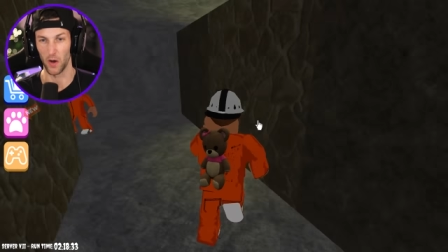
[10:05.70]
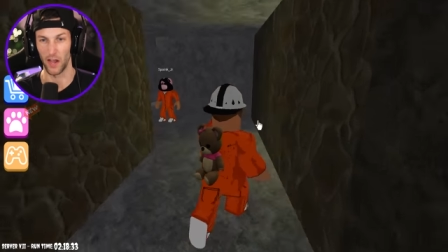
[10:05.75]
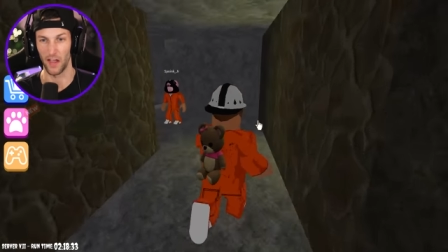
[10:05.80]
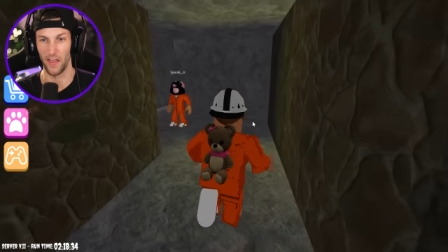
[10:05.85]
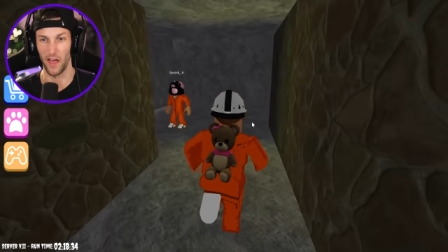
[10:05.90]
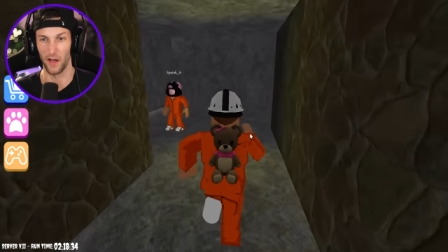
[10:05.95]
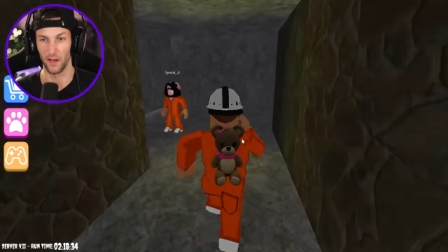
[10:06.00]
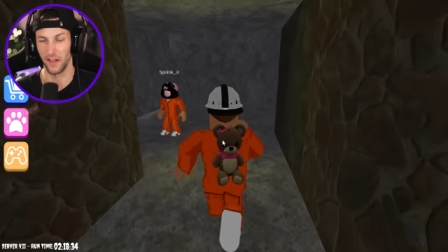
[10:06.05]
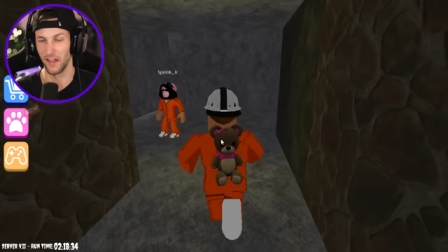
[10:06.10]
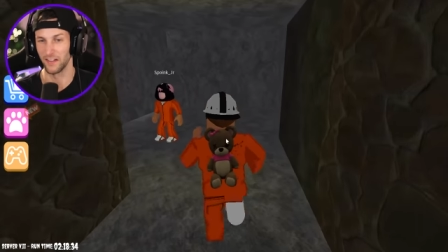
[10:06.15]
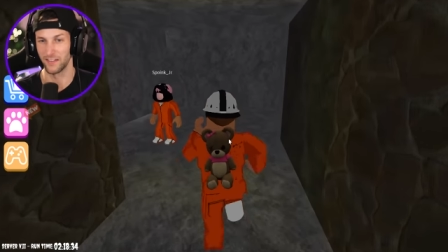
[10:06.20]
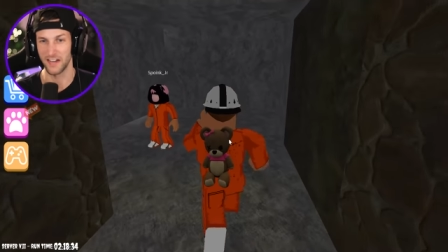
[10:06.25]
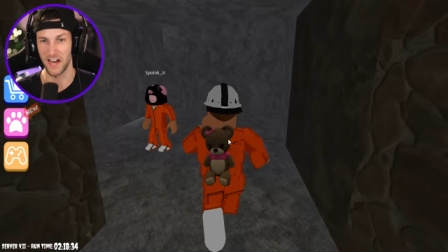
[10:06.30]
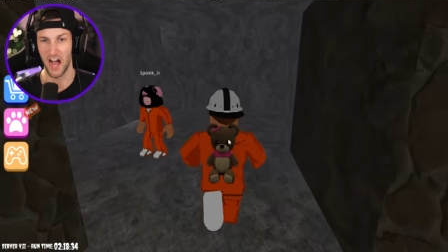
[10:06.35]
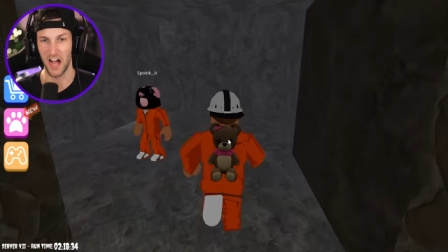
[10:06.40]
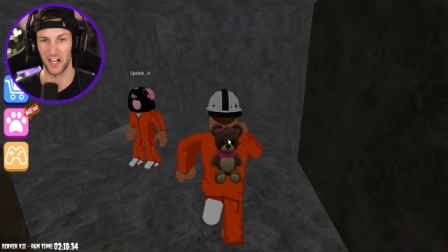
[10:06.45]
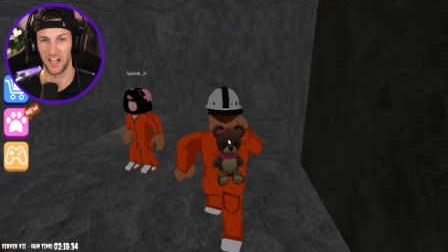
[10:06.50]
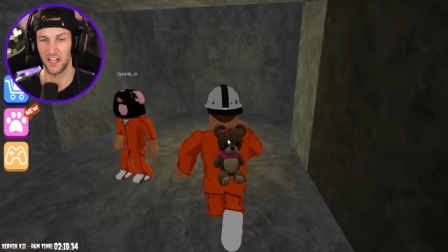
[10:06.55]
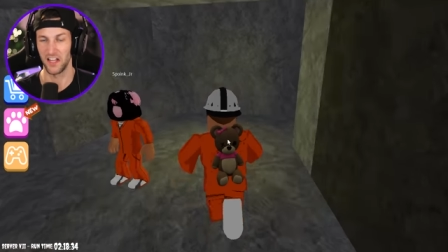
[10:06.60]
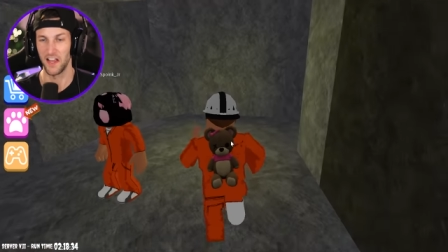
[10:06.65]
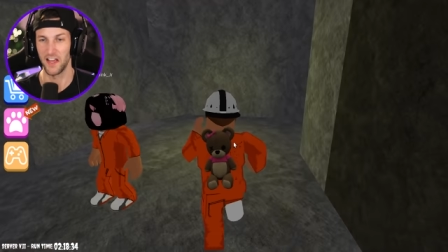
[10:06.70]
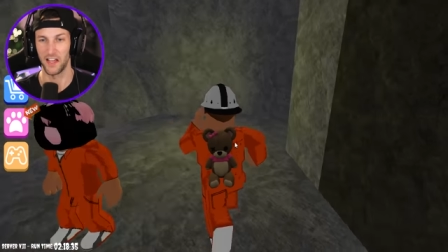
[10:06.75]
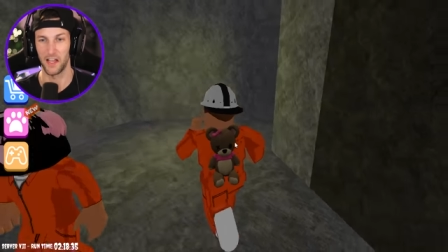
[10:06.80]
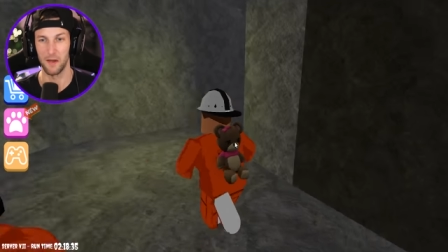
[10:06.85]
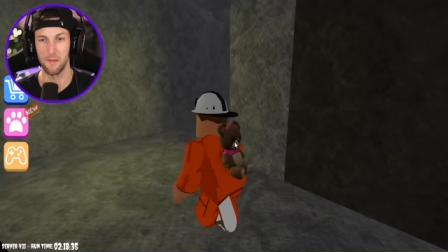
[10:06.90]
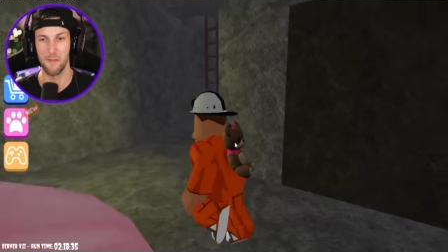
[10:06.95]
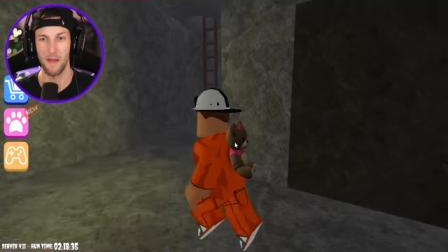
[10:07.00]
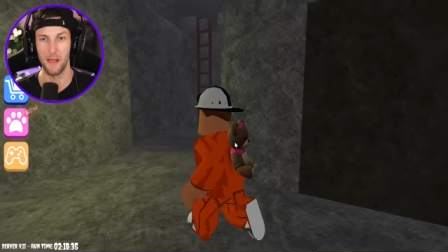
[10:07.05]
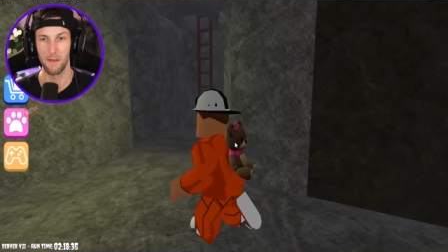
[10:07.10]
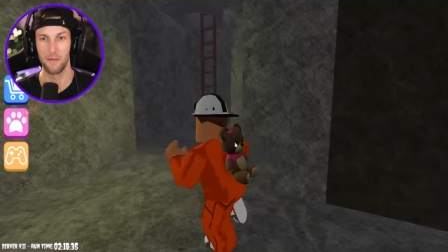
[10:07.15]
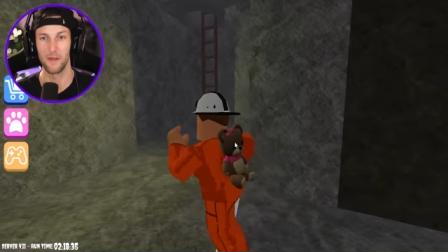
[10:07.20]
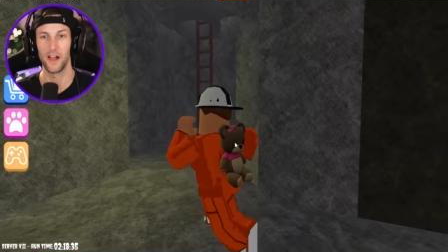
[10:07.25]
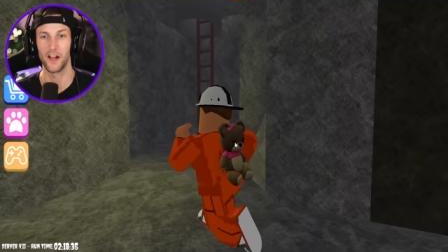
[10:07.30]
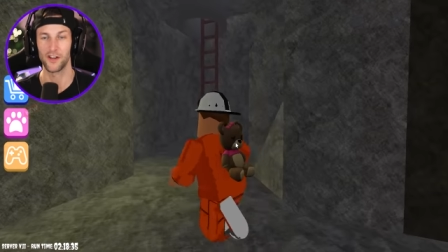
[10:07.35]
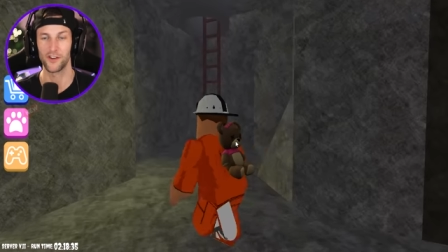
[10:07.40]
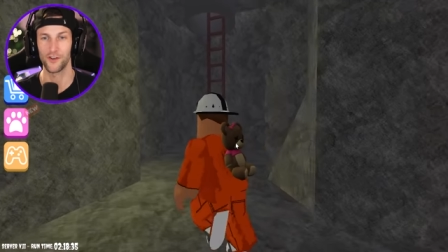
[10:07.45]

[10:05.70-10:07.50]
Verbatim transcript: Okay, that is it's not clicking. Maybe I